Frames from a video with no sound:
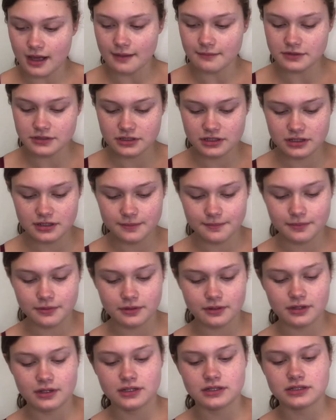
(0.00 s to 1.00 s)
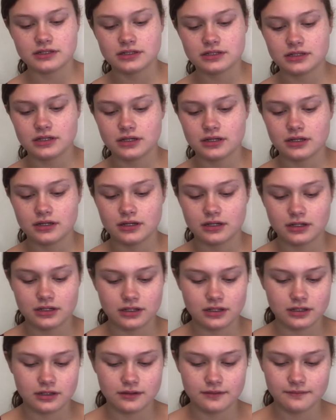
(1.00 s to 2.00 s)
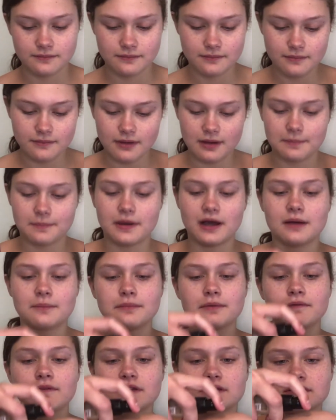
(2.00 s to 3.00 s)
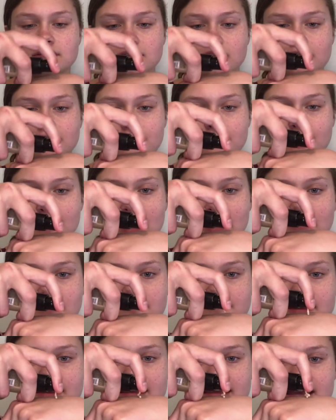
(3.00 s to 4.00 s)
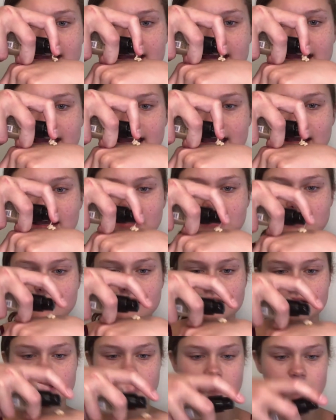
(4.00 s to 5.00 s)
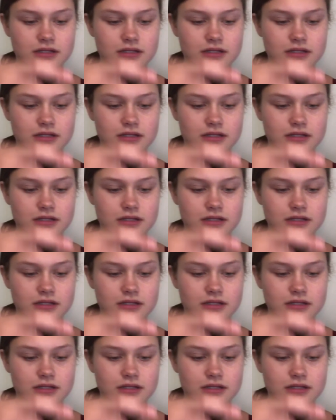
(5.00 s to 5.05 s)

I'm just gonna put a pump of this on the back of my hand,